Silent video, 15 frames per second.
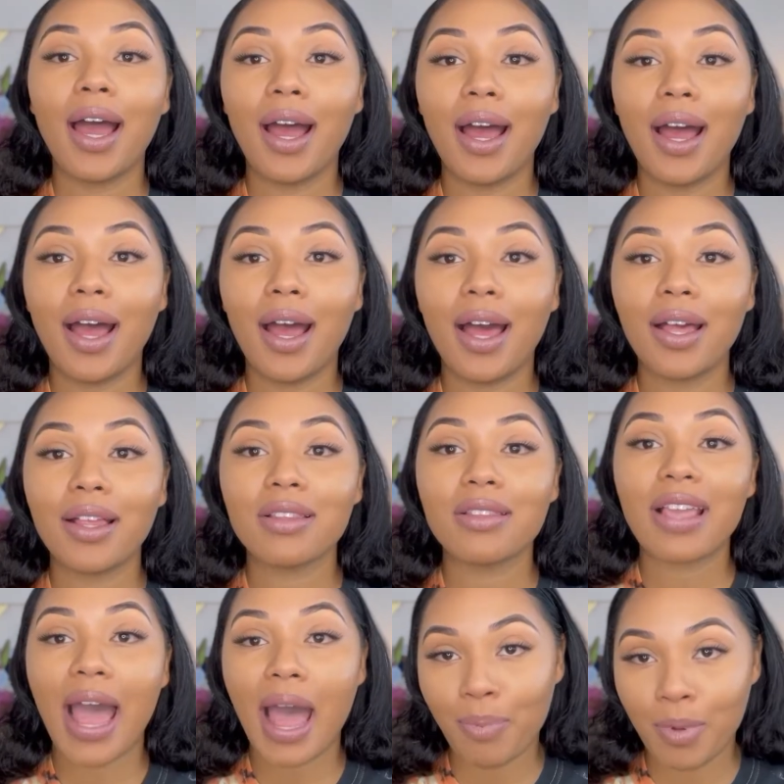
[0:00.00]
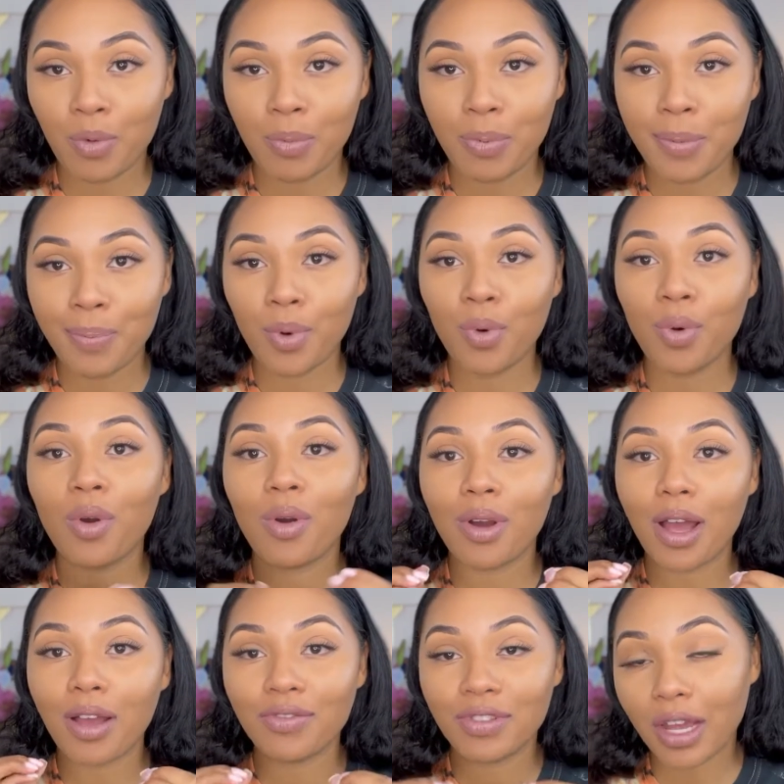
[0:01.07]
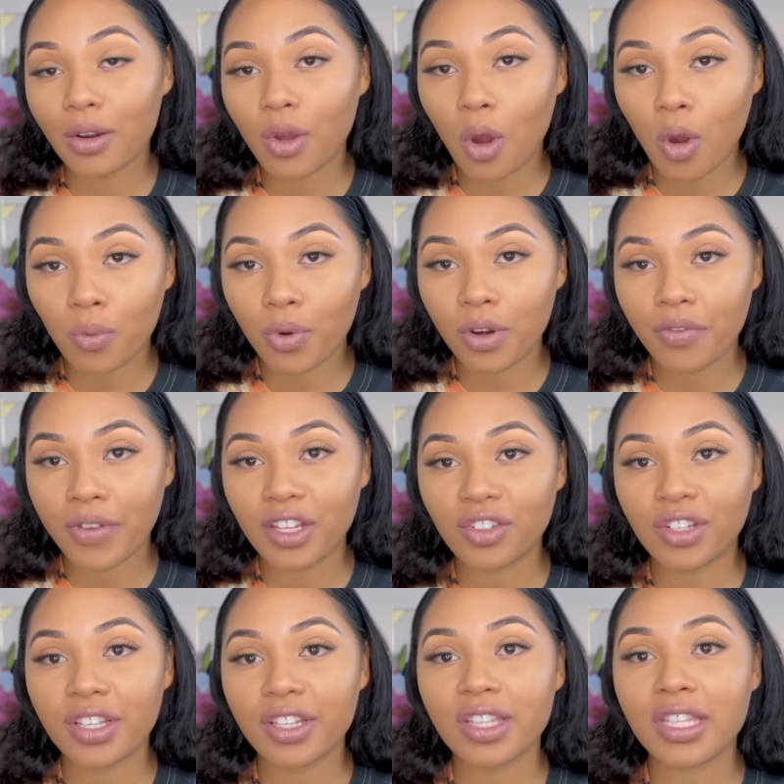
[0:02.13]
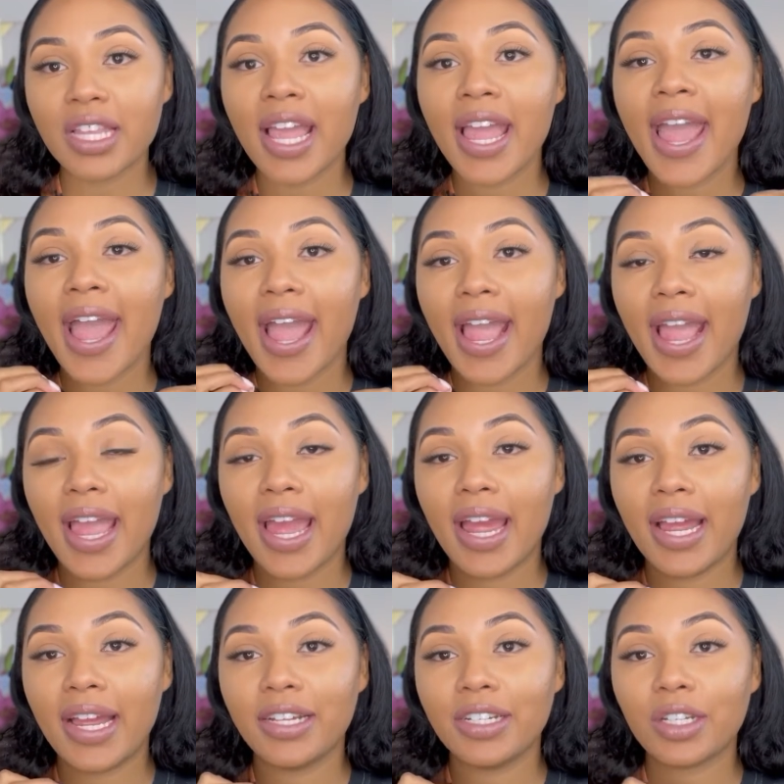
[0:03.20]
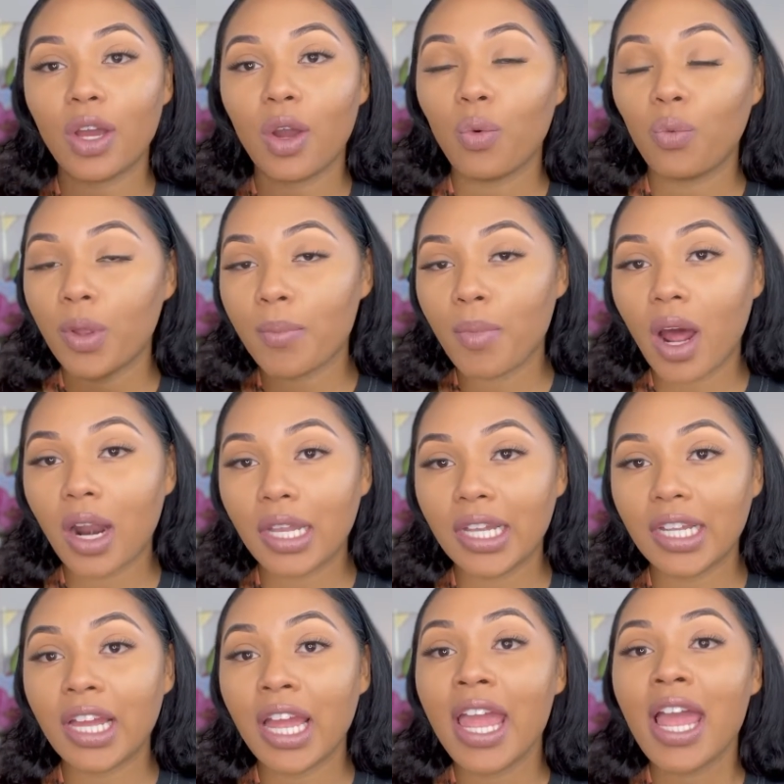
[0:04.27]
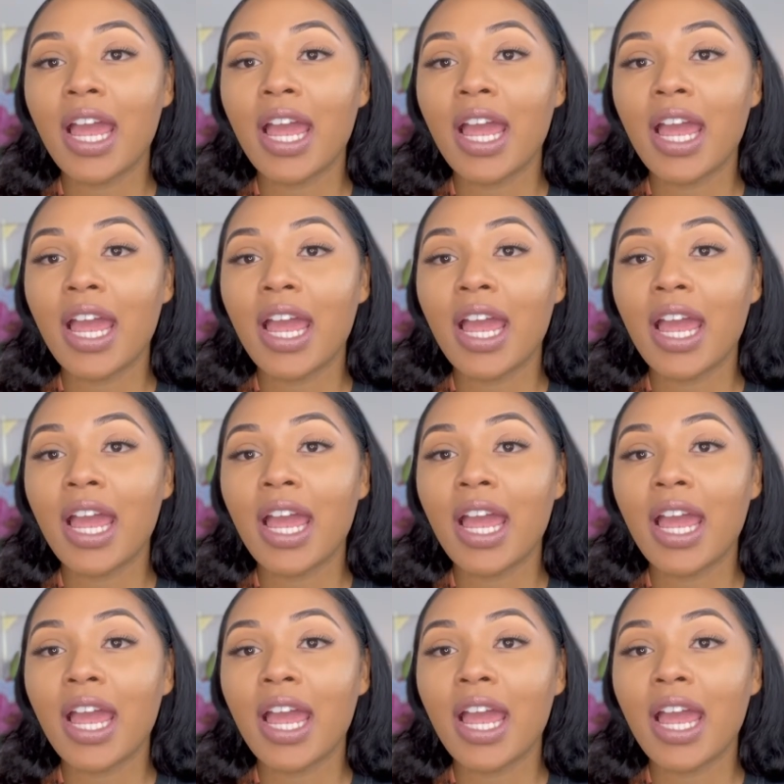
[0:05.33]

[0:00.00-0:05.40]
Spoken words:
tap in with people who have done home renovations and remodeling,